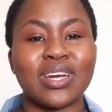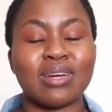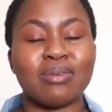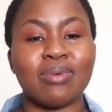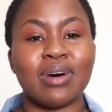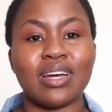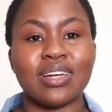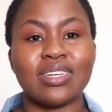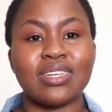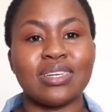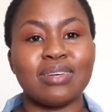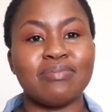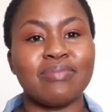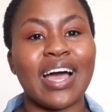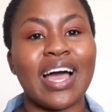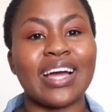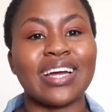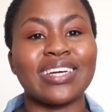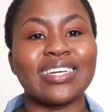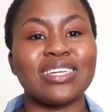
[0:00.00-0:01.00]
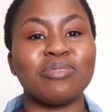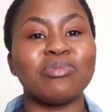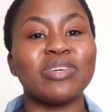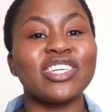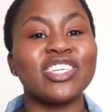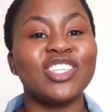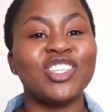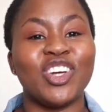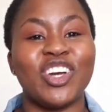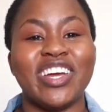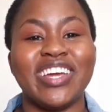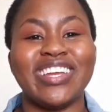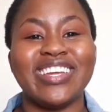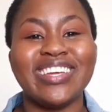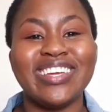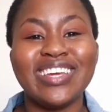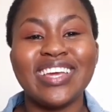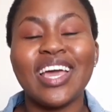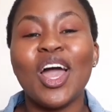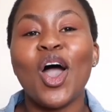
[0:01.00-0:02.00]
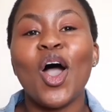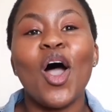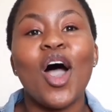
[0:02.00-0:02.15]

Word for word: about my academic journey